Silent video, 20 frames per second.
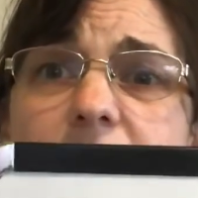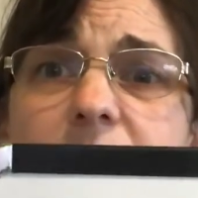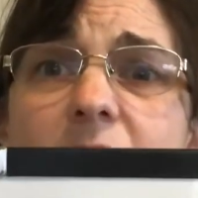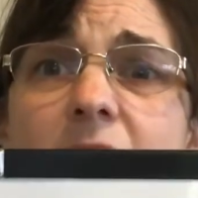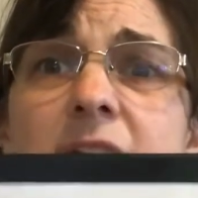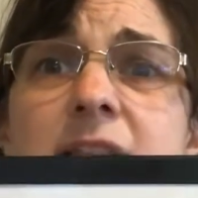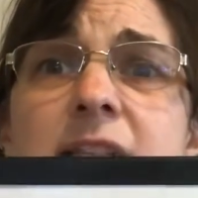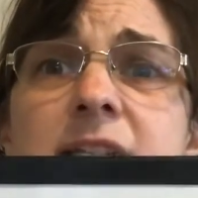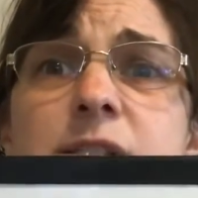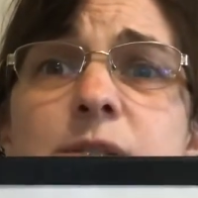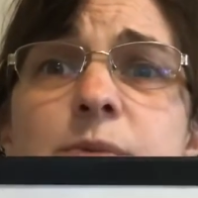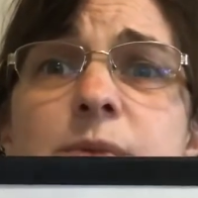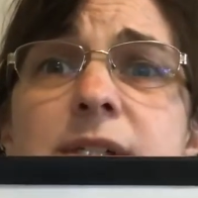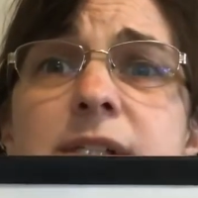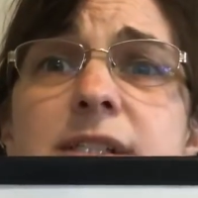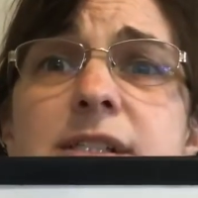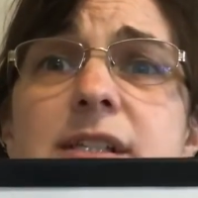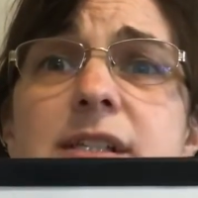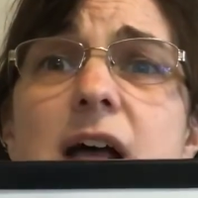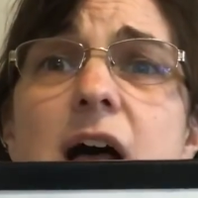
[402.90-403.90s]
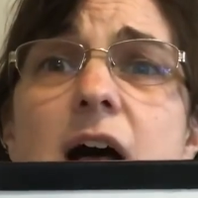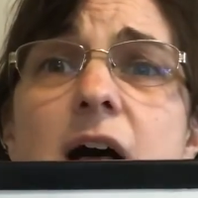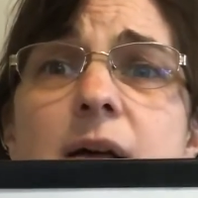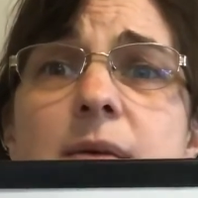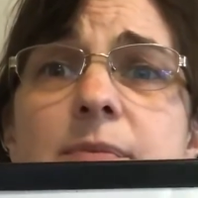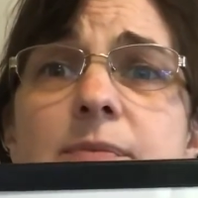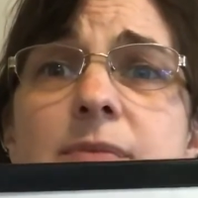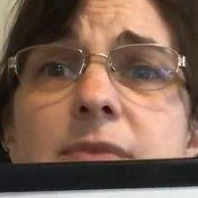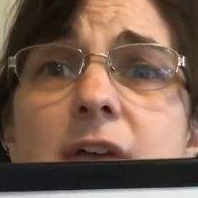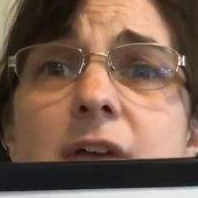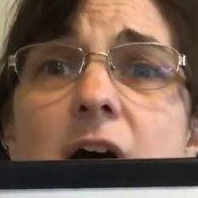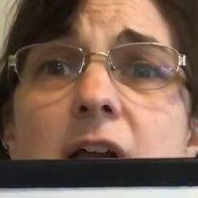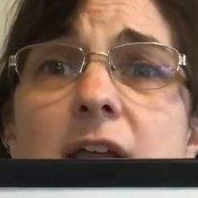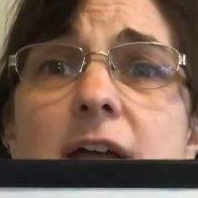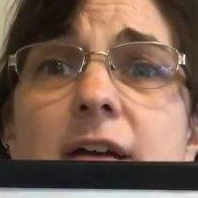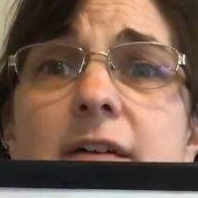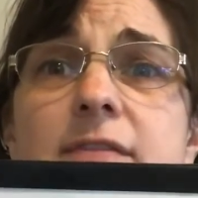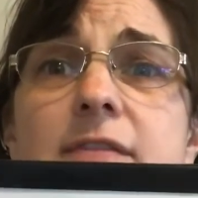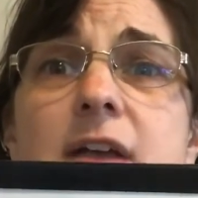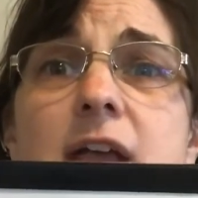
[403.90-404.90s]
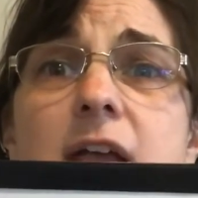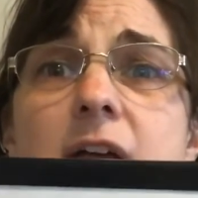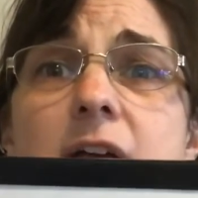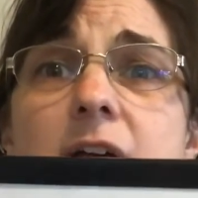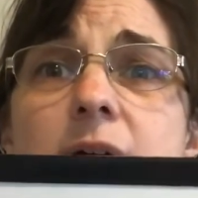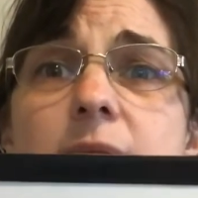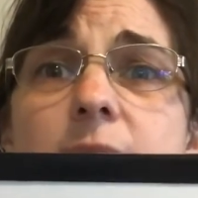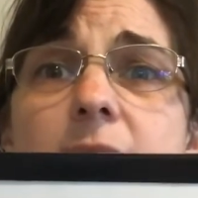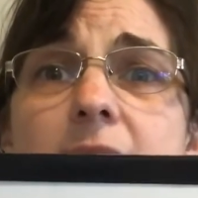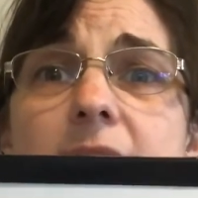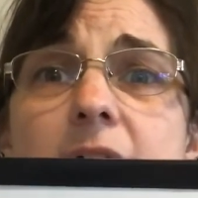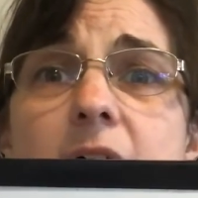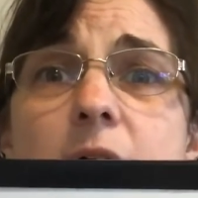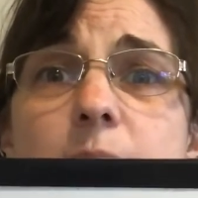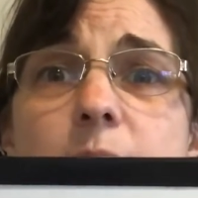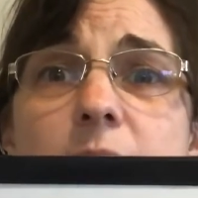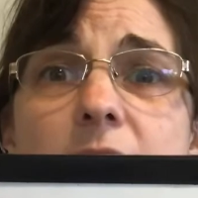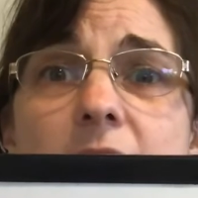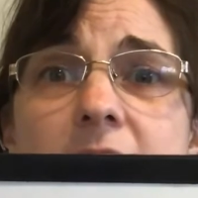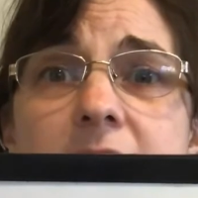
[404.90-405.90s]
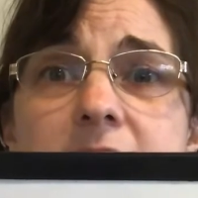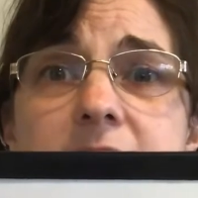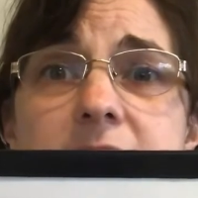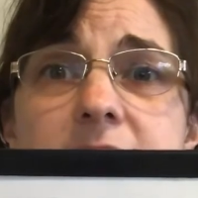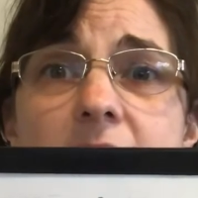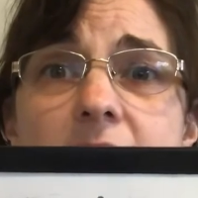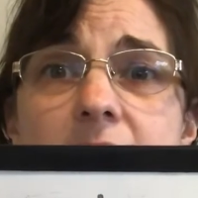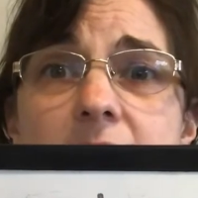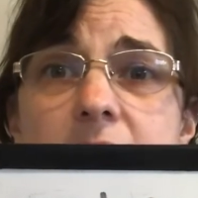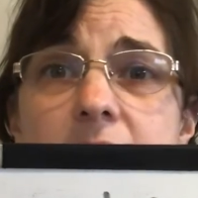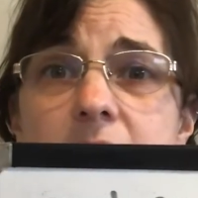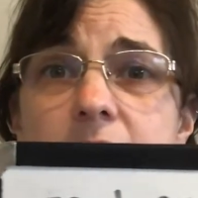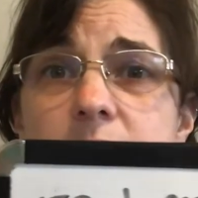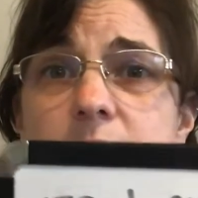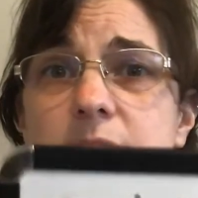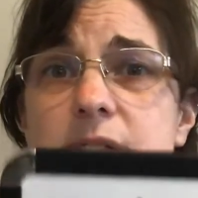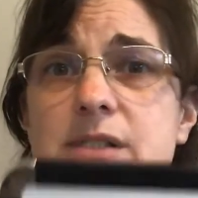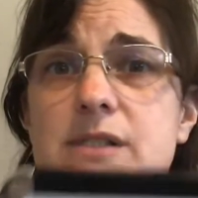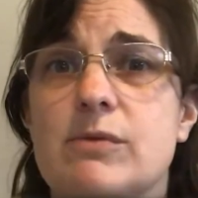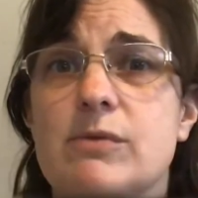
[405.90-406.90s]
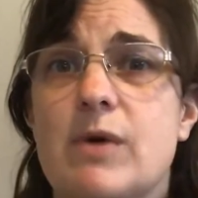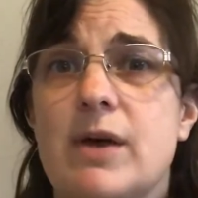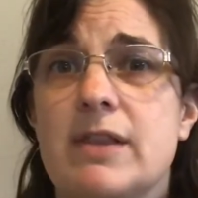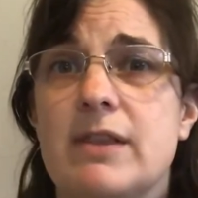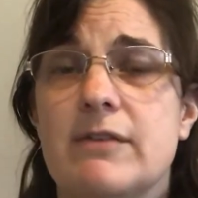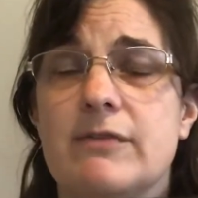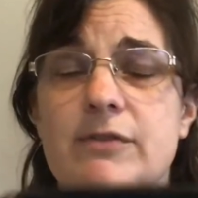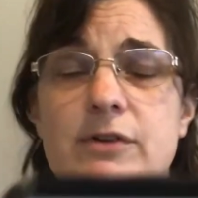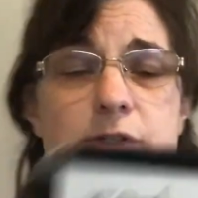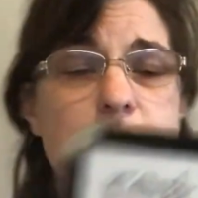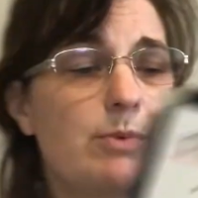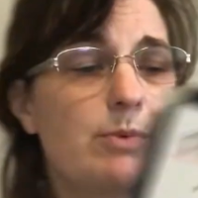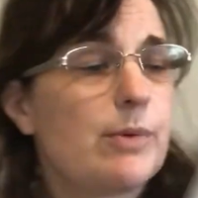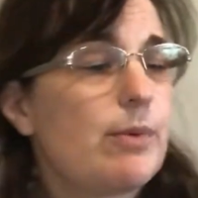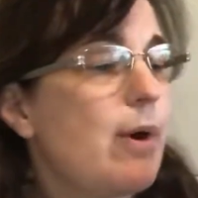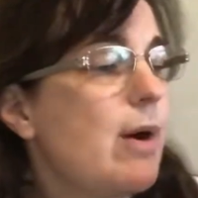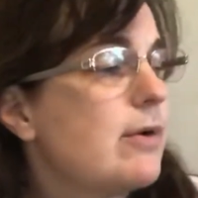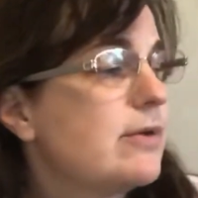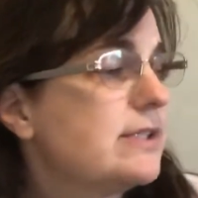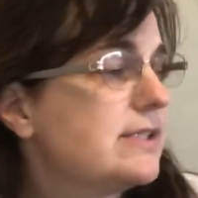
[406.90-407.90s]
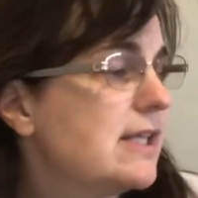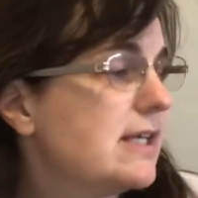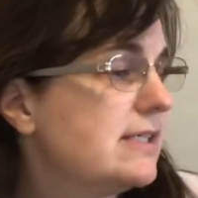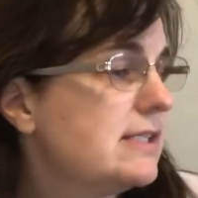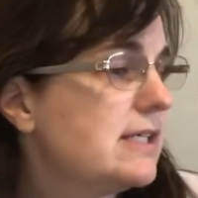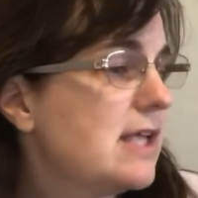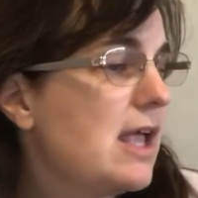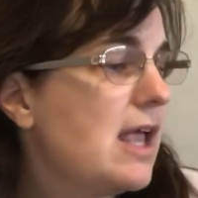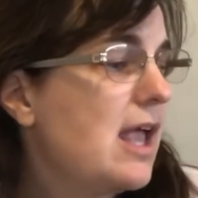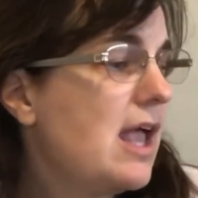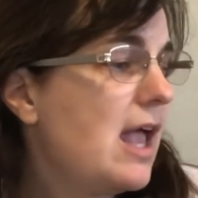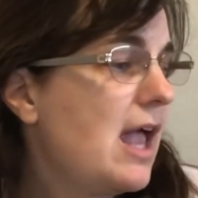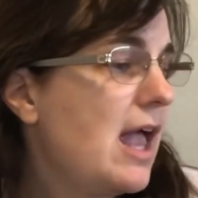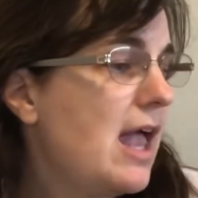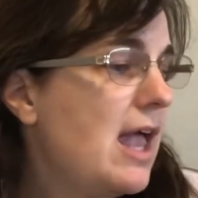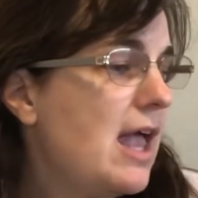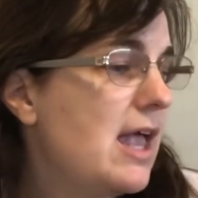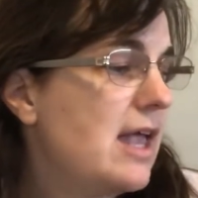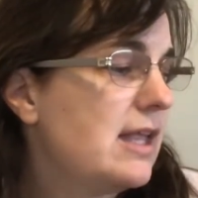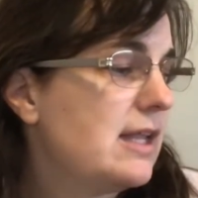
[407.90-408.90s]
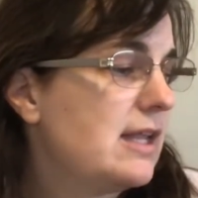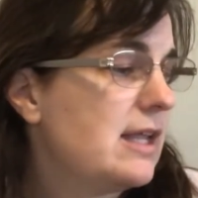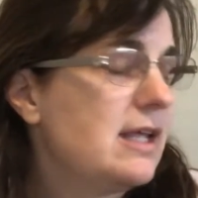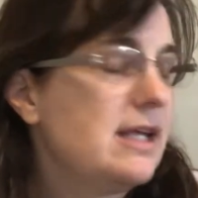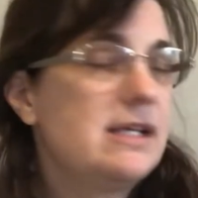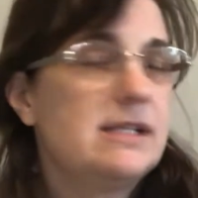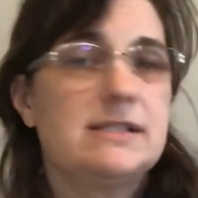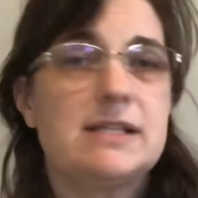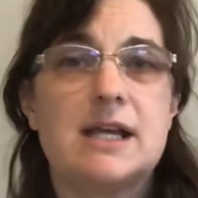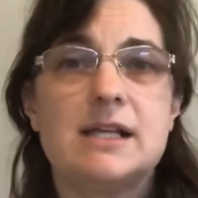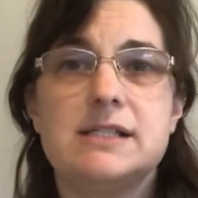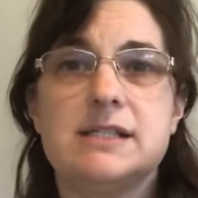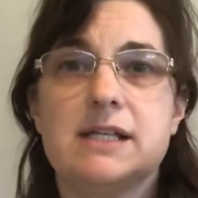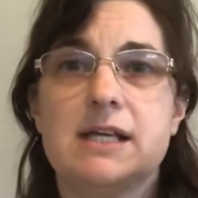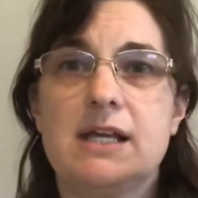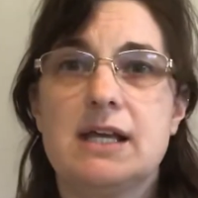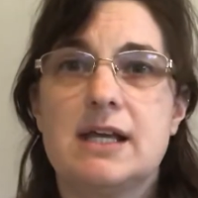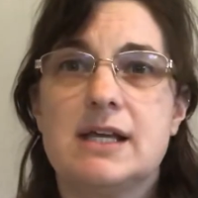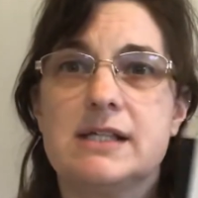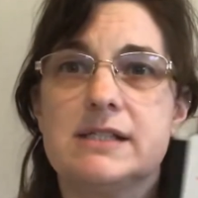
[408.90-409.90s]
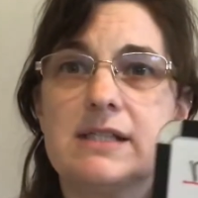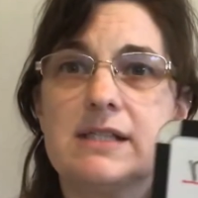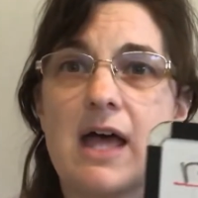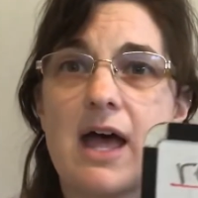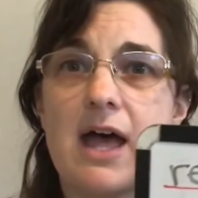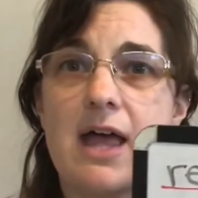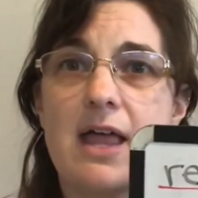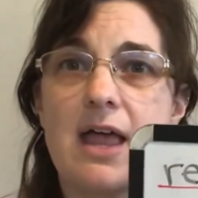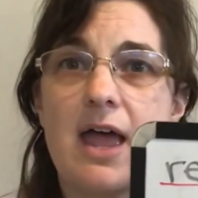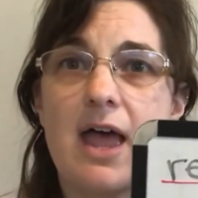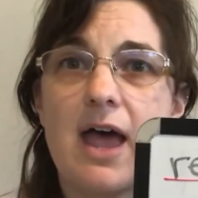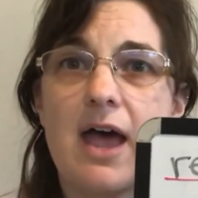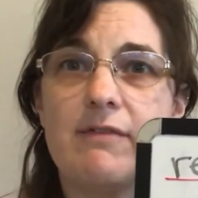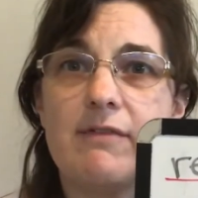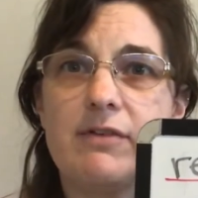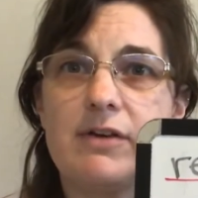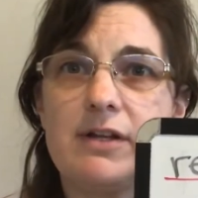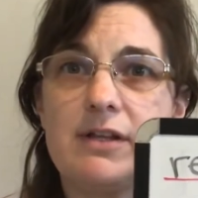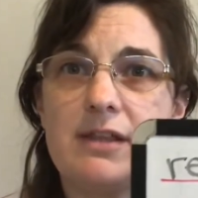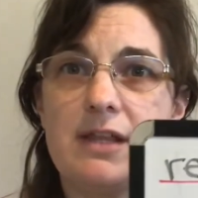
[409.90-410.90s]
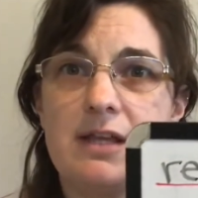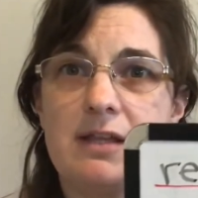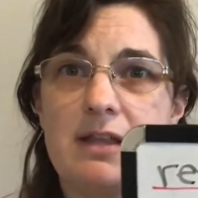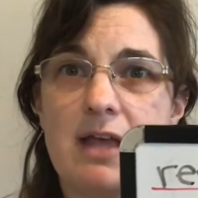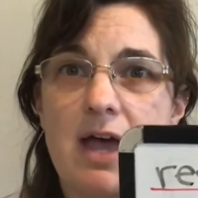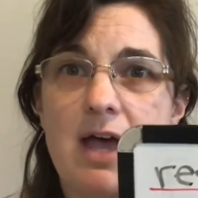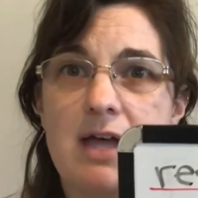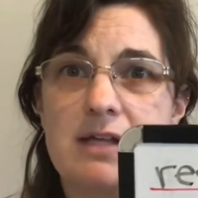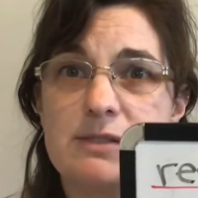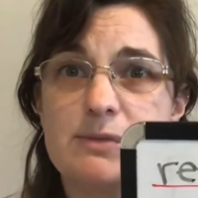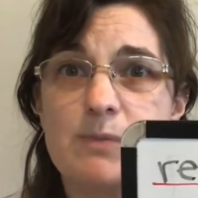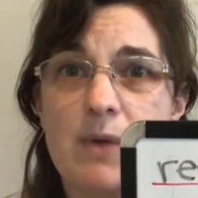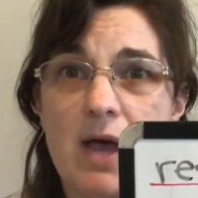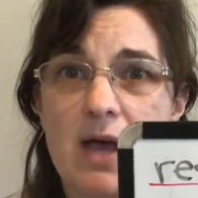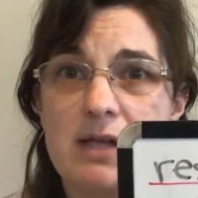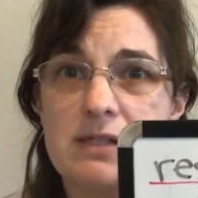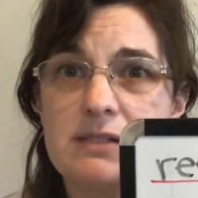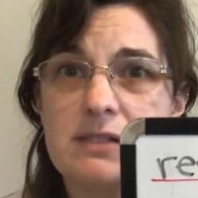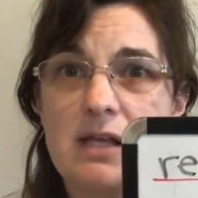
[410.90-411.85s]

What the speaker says: And this was thought of by Albert Einstein. He was the one that first proposed this. And his idea is that everything that has mass